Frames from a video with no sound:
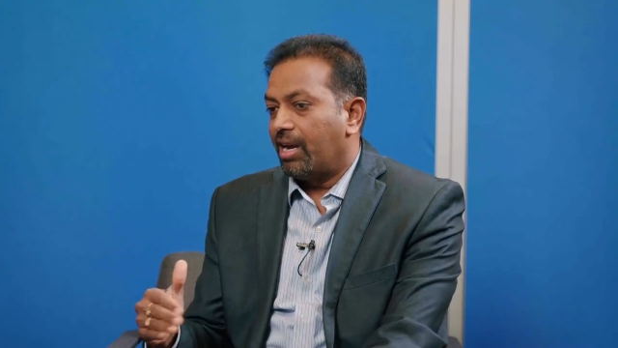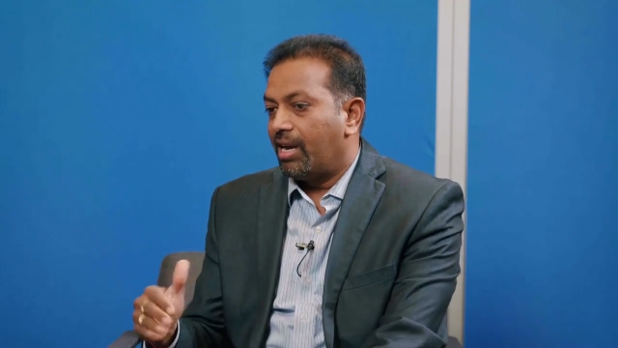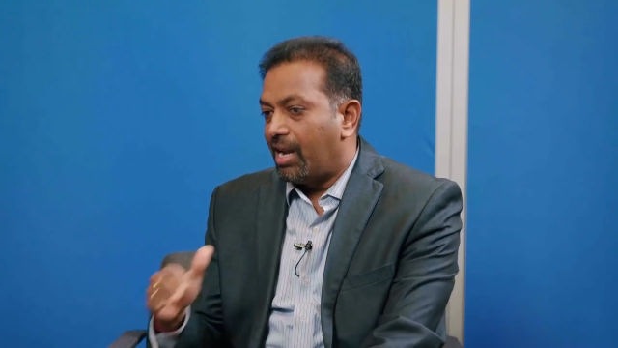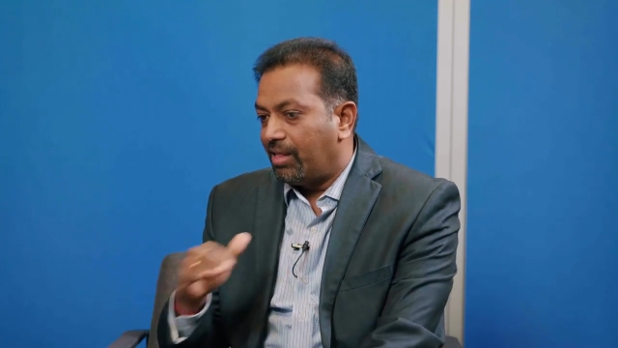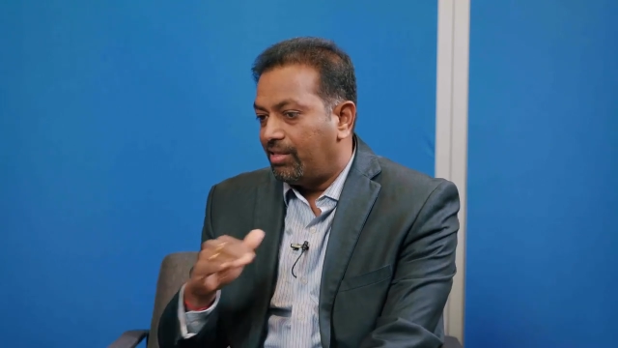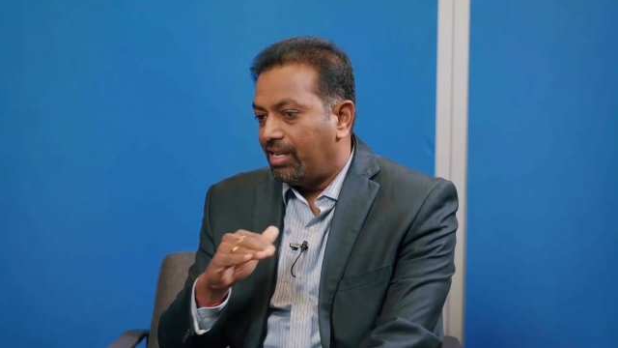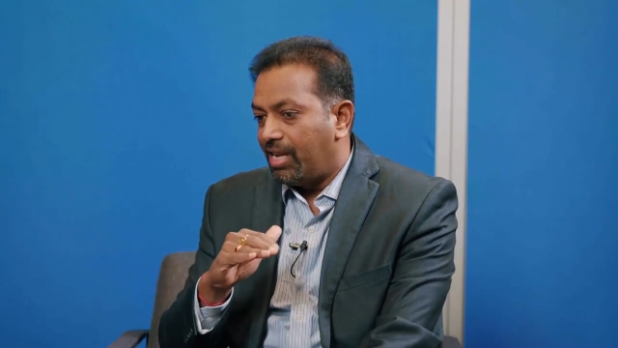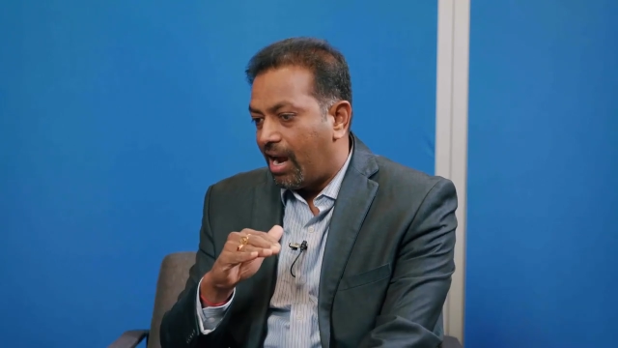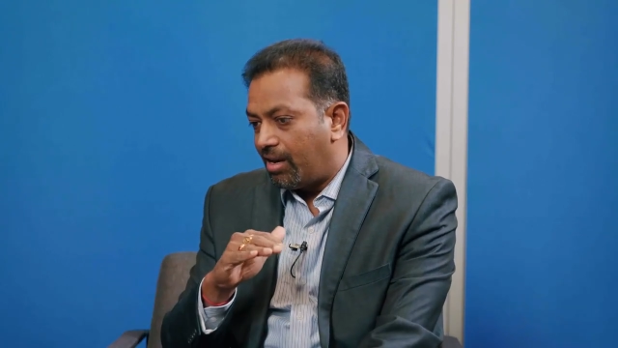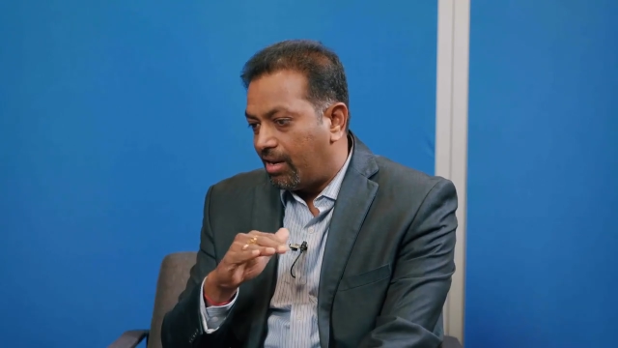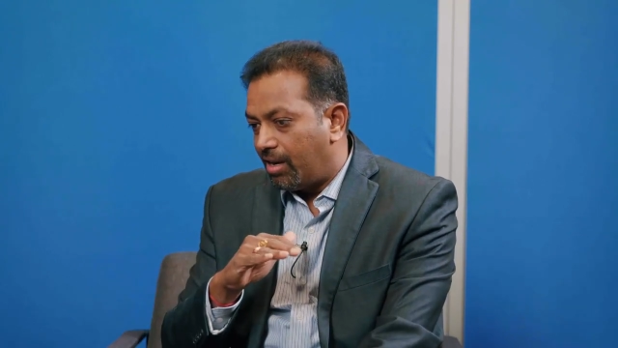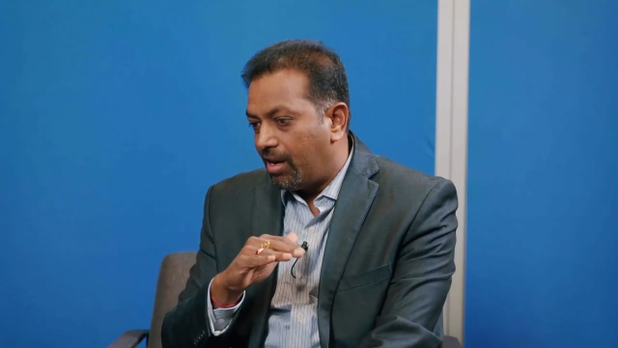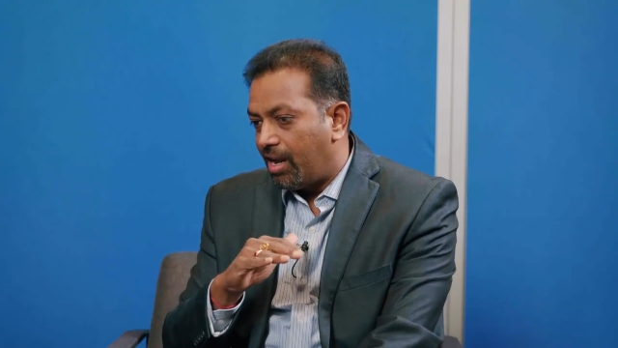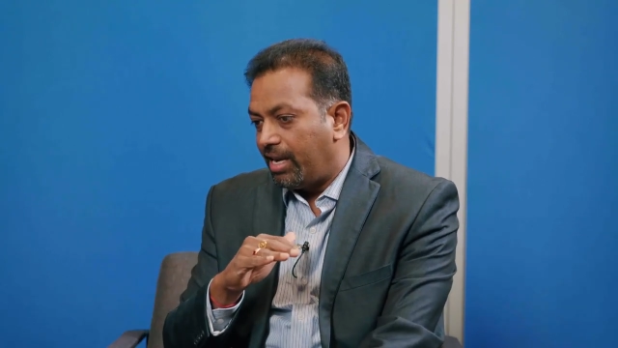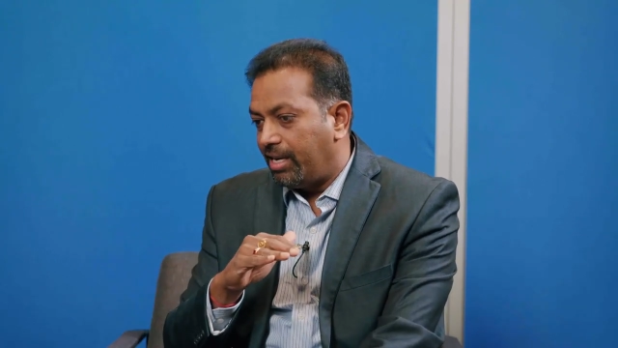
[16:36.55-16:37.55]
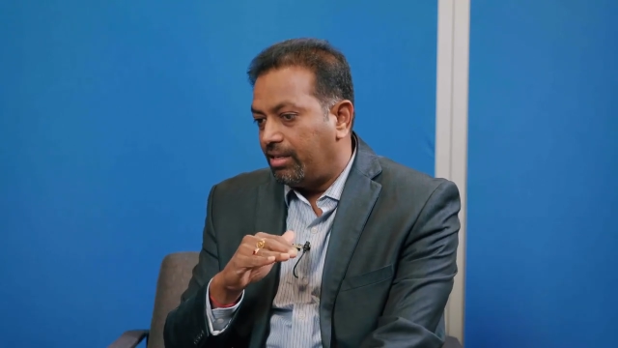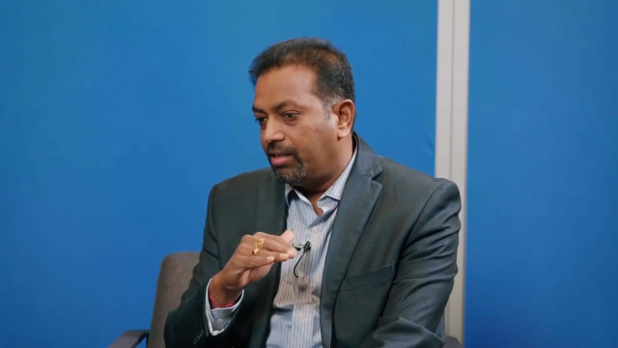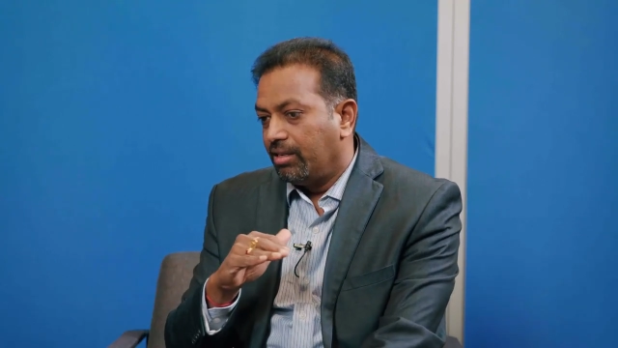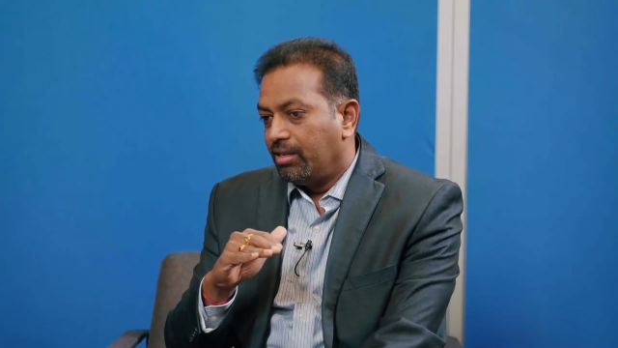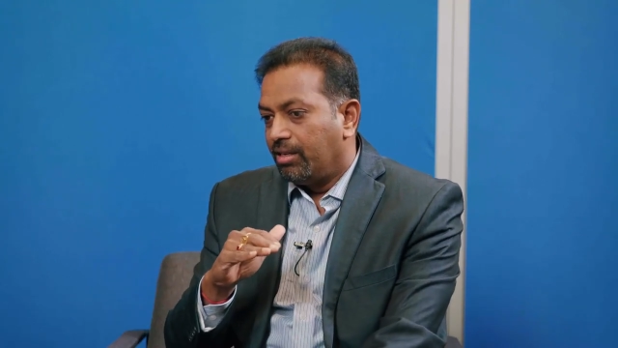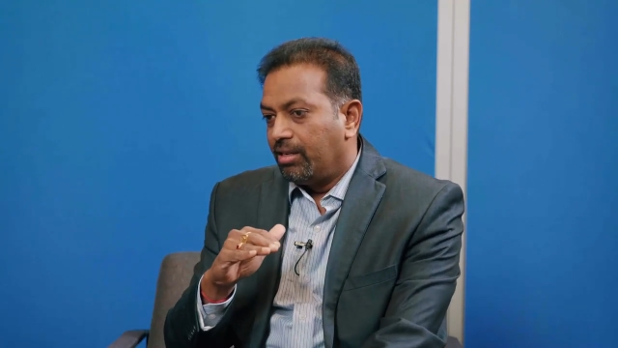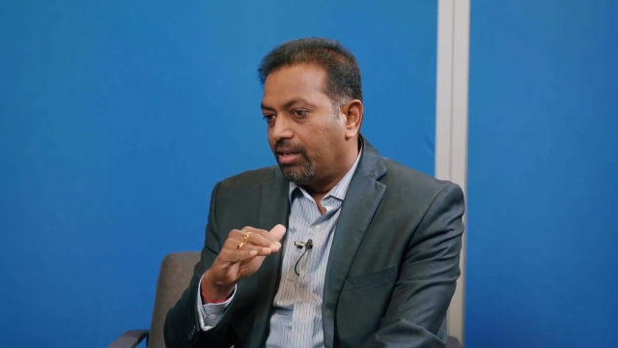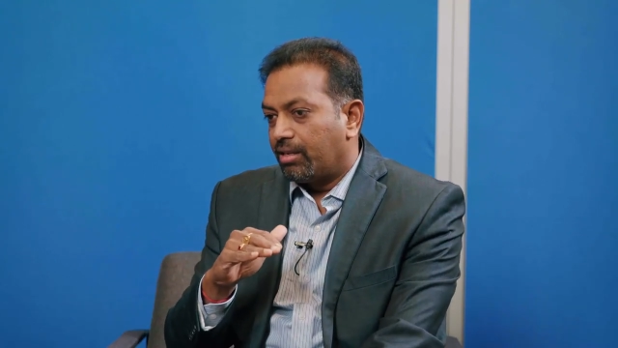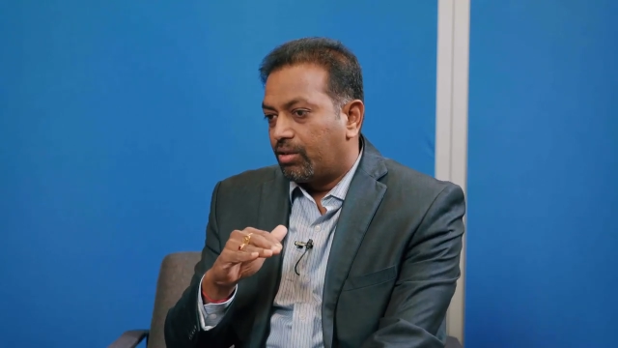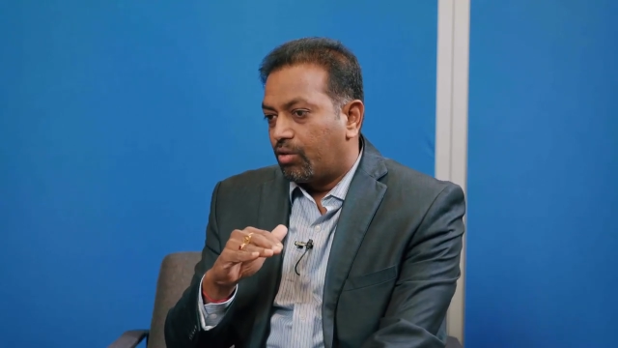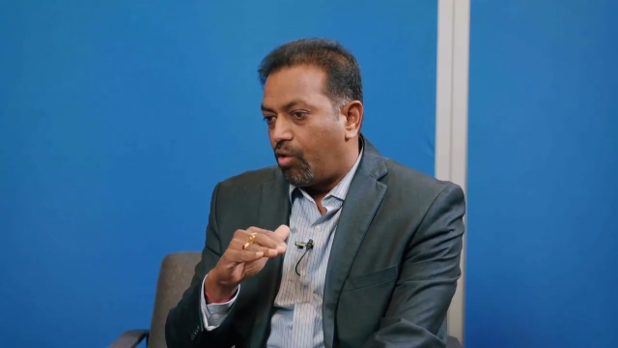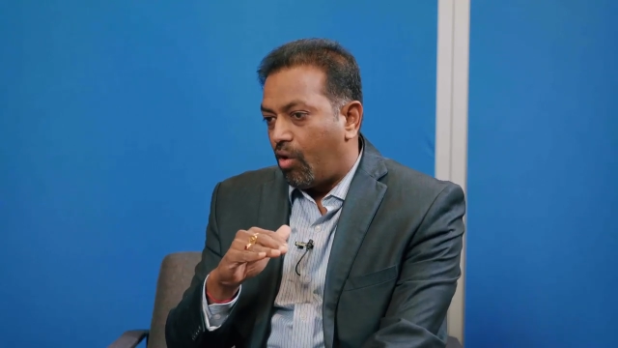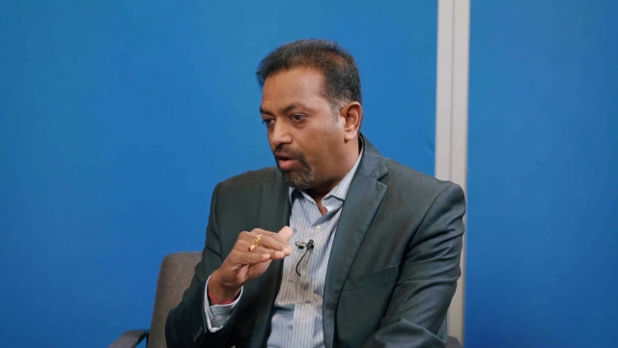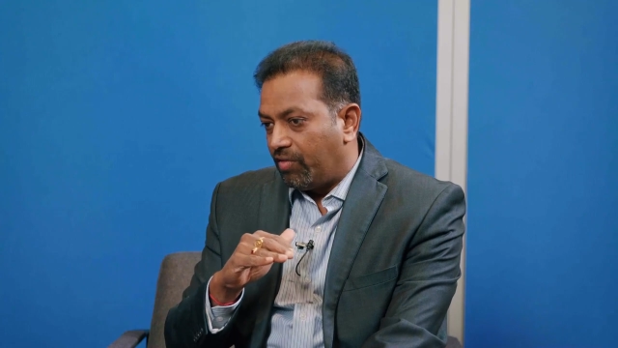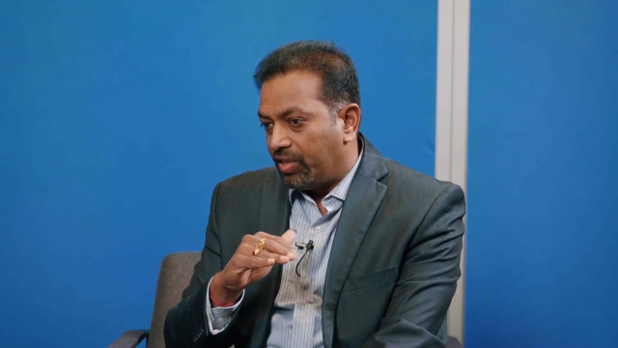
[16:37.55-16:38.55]
And the underlying
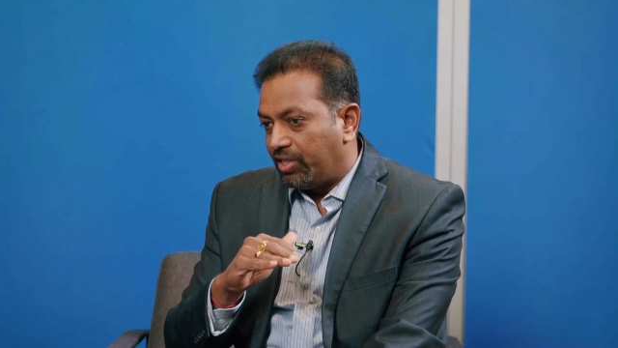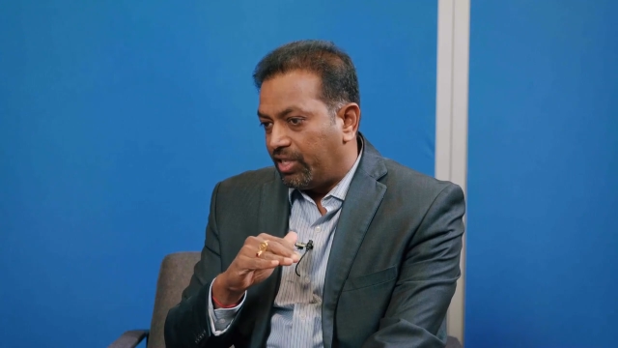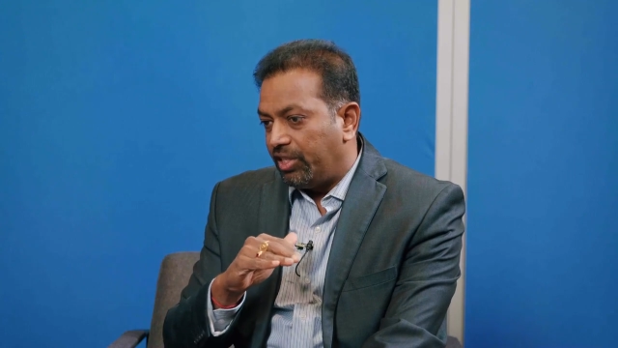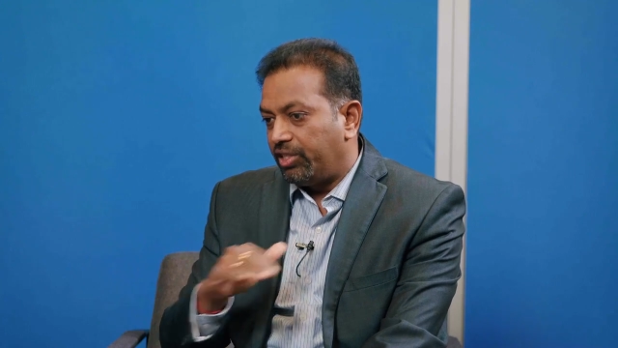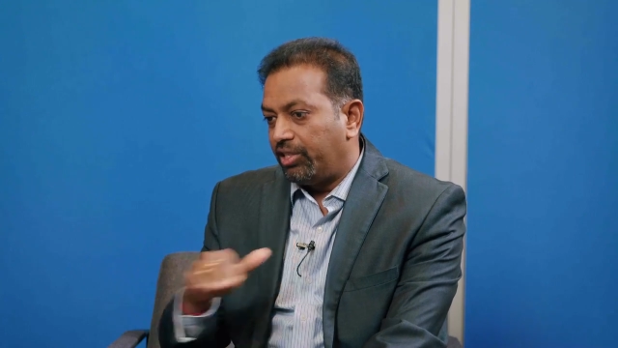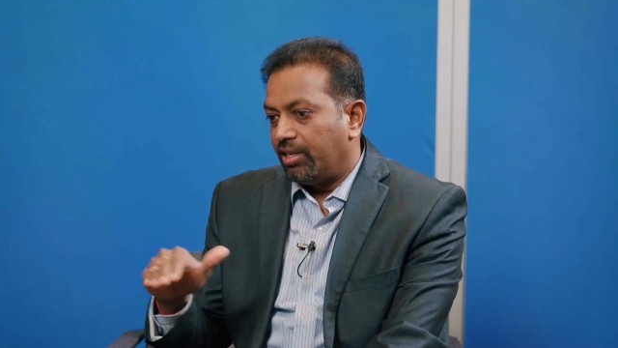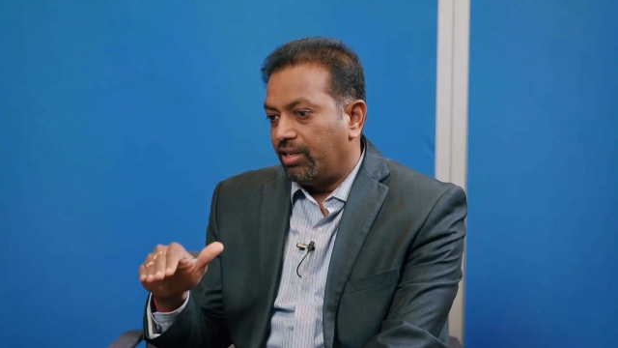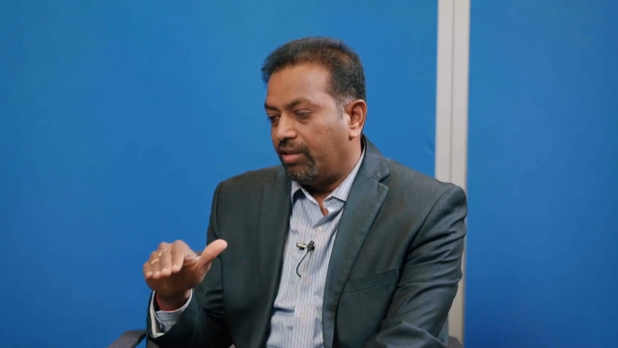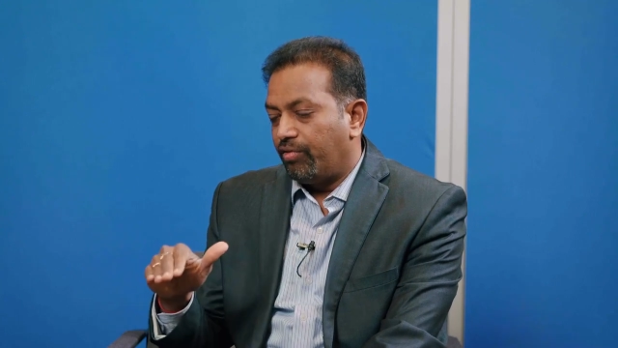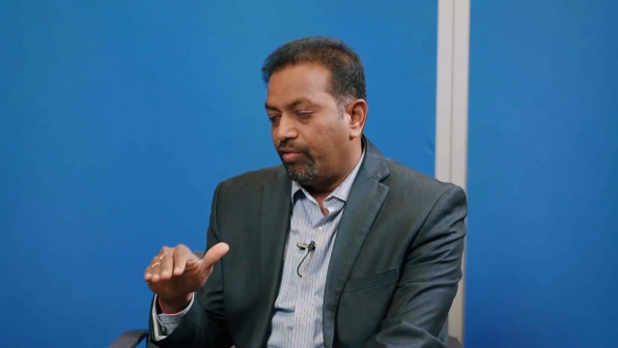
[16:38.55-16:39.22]
conversation